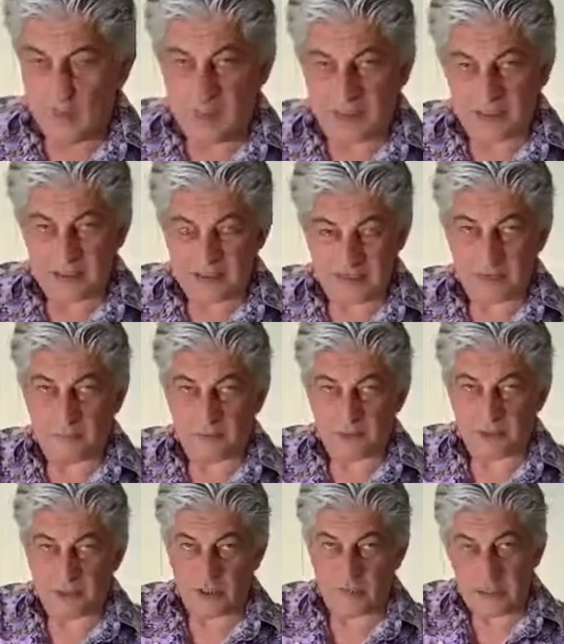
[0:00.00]
highest
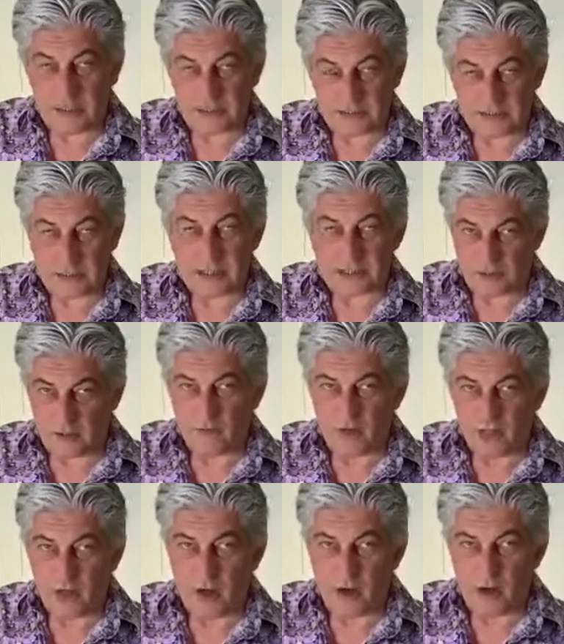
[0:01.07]
temperature, it needs to be a
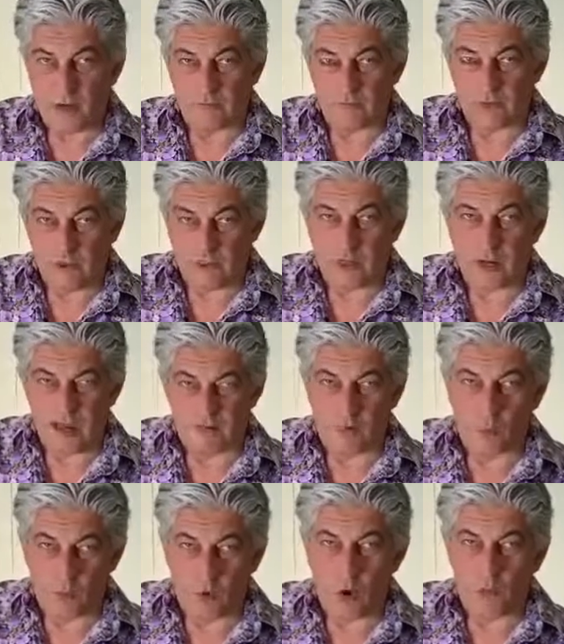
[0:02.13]
really hot oven. You want to have
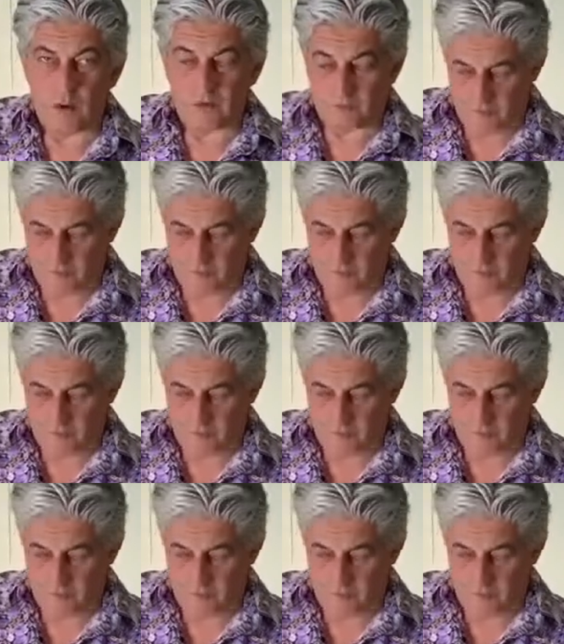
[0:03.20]
it warming